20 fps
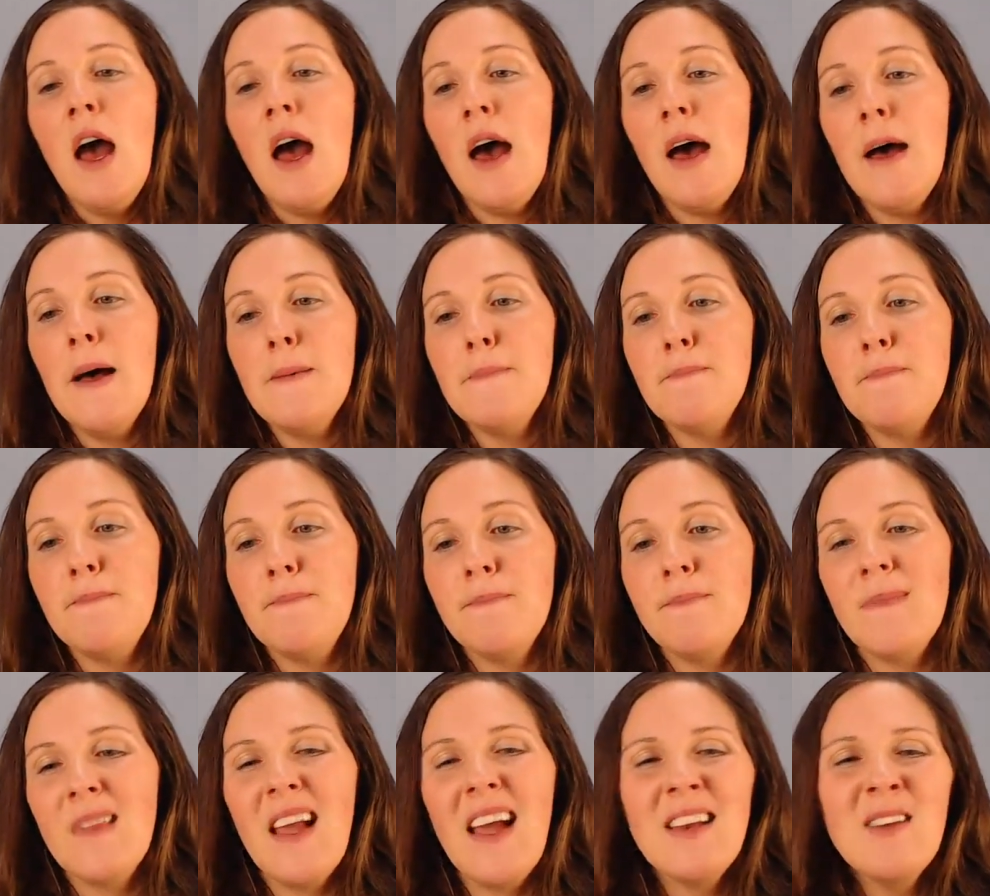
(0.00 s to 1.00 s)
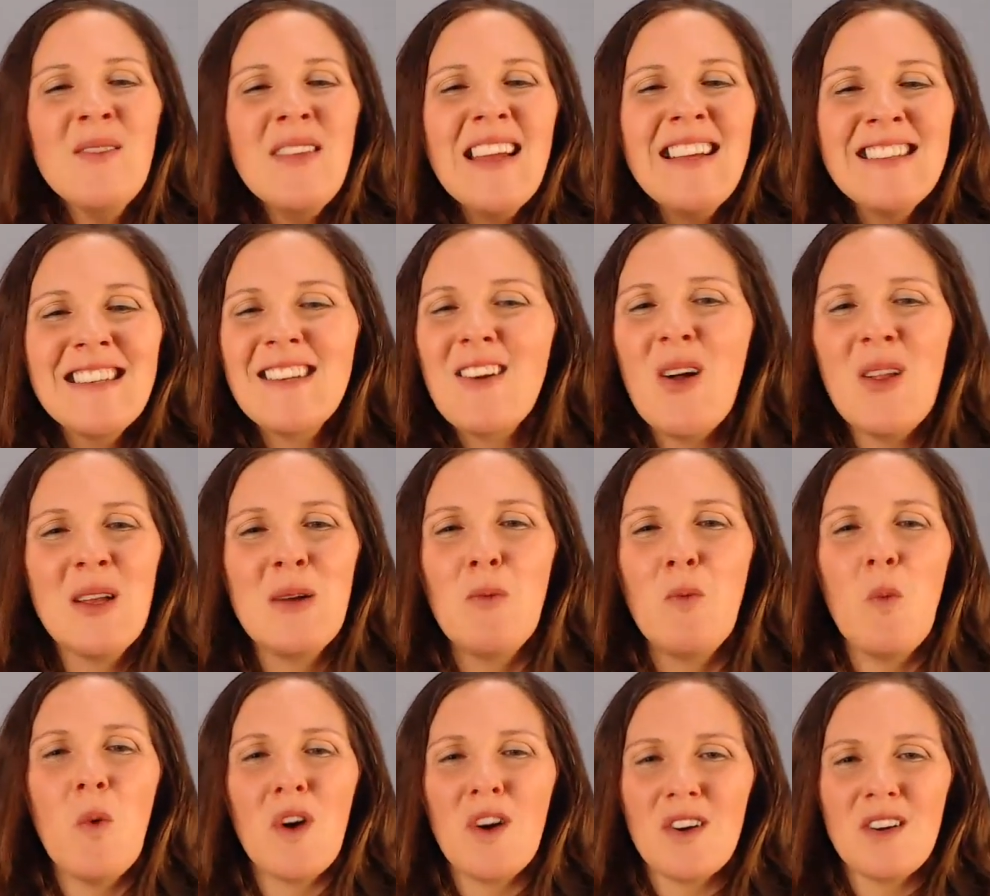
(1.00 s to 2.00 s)
I don't like to call
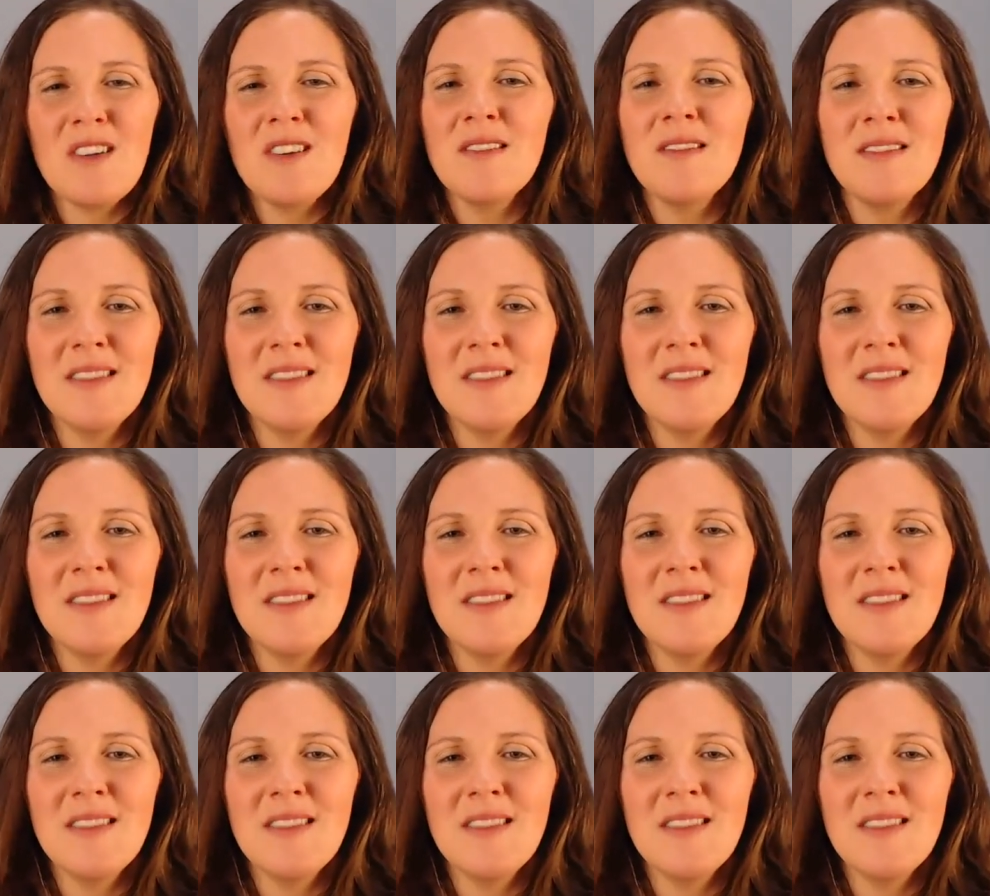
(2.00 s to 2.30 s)
it work.